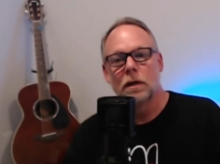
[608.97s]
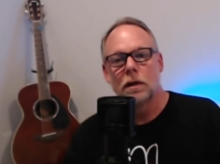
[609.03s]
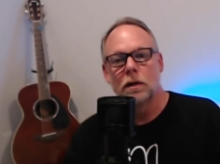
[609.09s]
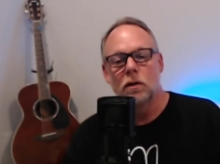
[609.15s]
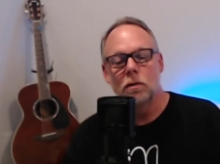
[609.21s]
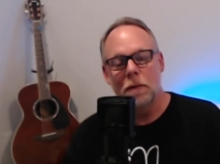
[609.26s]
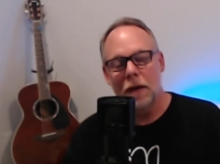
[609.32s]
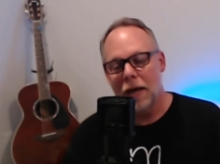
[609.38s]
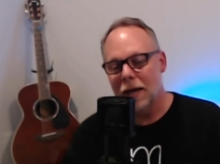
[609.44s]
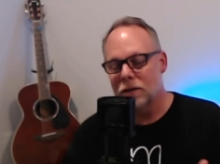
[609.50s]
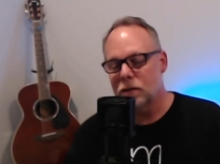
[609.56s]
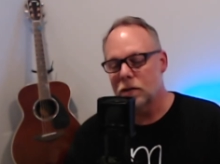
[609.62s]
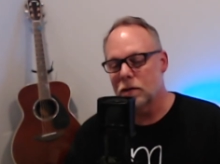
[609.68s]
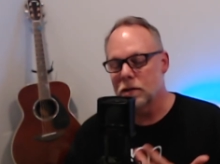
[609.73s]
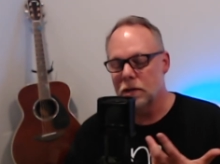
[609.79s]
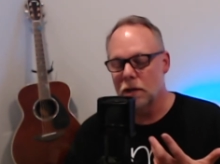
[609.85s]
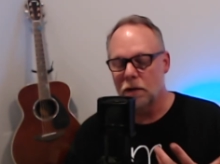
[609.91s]
You may ask
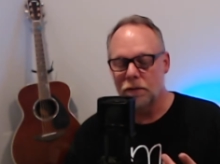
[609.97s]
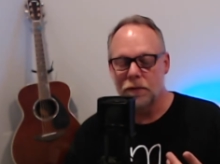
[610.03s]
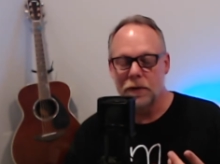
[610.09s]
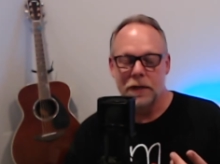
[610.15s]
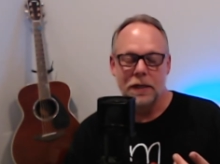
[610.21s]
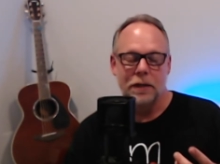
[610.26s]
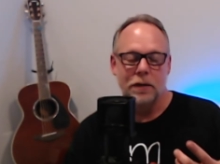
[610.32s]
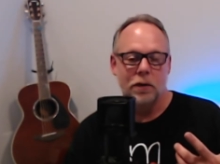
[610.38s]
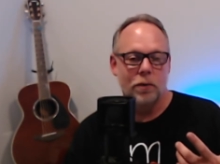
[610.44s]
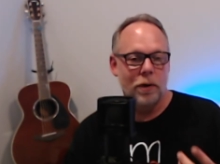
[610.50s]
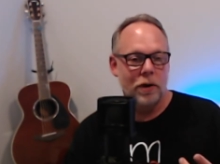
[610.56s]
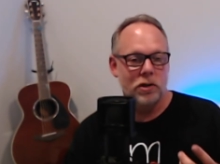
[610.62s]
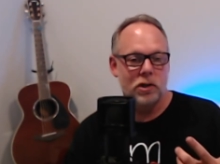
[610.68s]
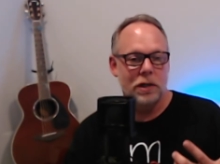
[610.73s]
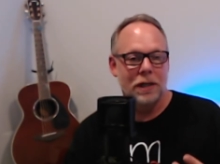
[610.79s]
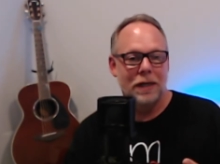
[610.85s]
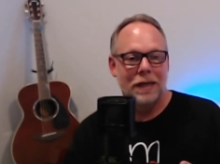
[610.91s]
yourself the
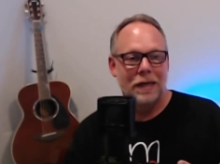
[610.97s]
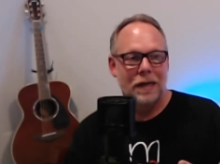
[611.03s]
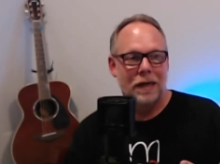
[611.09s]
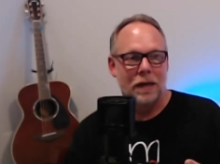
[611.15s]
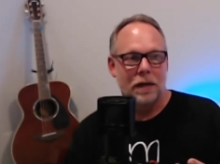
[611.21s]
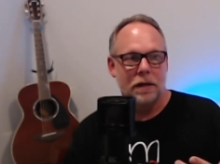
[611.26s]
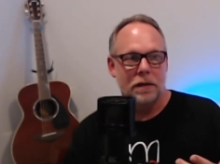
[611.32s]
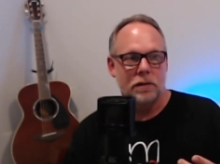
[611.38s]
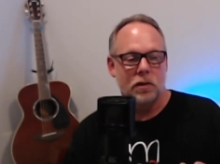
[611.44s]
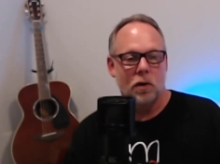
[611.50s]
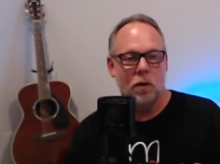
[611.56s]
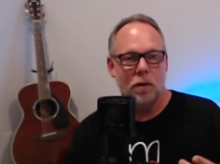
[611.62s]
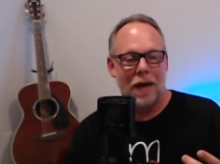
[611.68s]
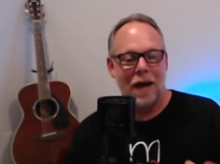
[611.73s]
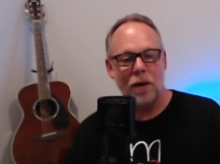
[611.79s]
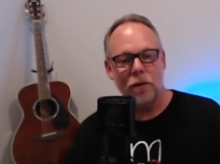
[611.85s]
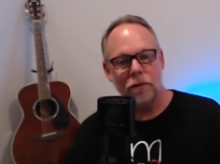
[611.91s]
question, so
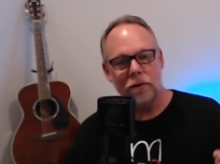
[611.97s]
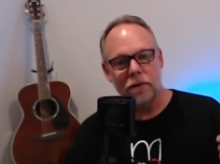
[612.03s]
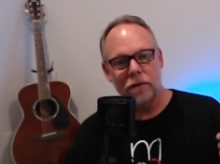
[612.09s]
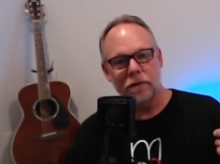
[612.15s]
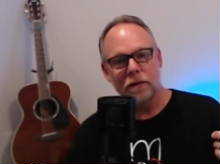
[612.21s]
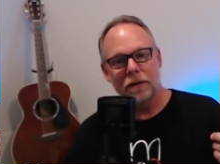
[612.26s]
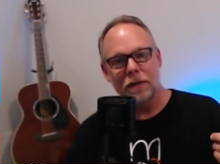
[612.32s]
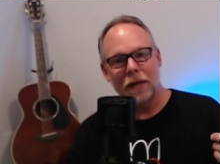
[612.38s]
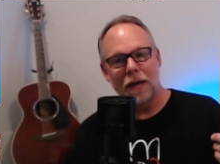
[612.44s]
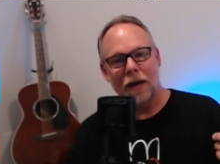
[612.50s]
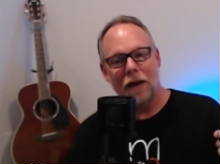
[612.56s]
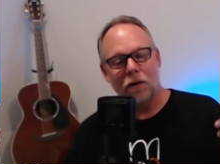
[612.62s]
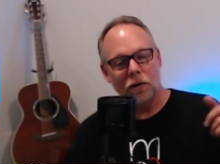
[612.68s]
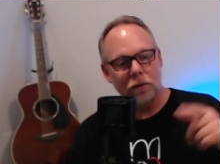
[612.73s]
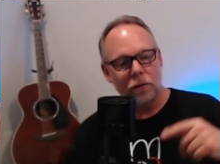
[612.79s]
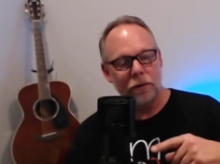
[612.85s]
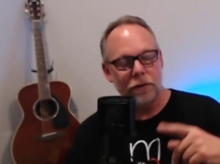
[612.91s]
how are
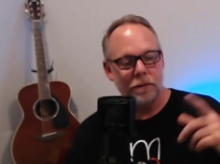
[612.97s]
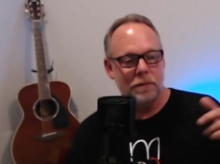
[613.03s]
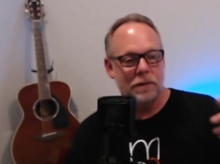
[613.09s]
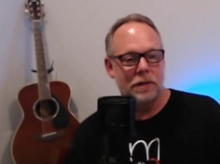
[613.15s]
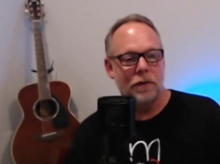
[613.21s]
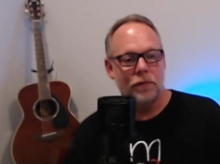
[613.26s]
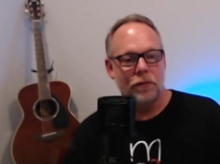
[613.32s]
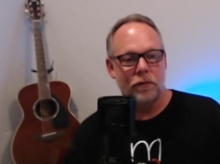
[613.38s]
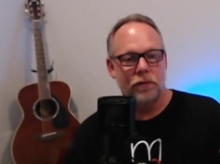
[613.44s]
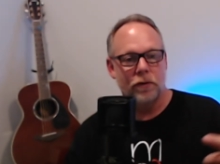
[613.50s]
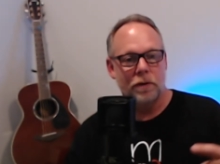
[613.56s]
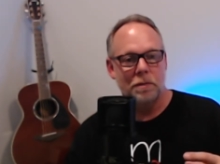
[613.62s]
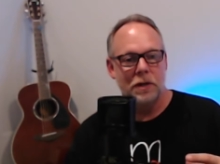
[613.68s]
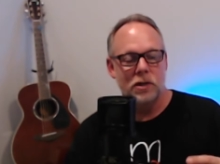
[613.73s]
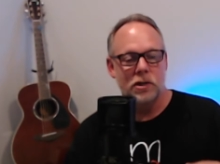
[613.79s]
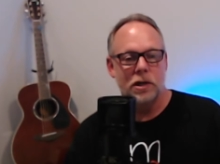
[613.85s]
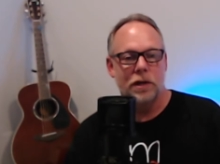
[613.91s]
algorithms different from
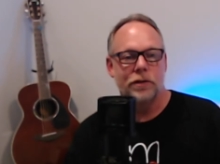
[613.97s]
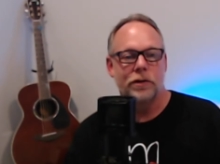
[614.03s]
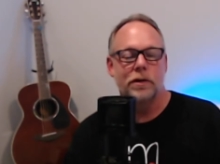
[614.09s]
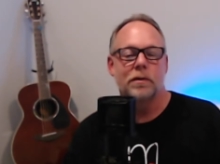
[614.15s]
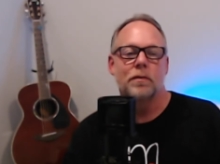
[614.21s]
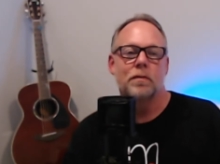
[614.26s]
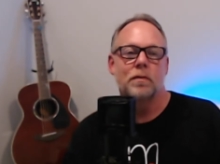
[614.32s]
each other?